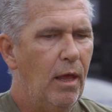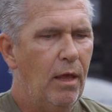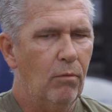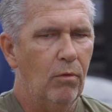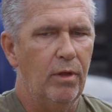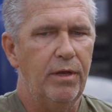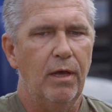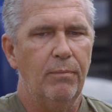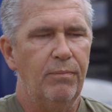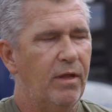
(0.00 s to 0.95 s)
it will end
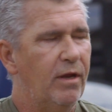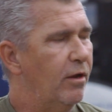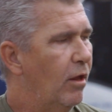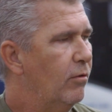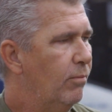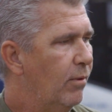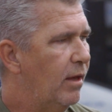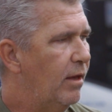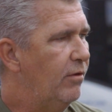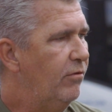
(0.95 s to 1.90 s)
up in another
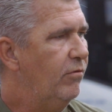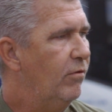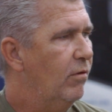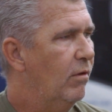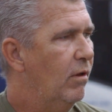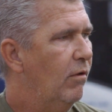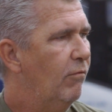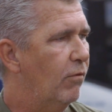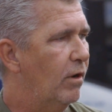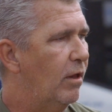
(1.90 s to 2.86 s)
place
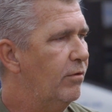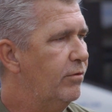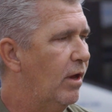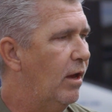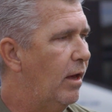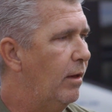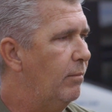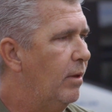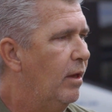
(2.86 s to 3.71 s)
for another time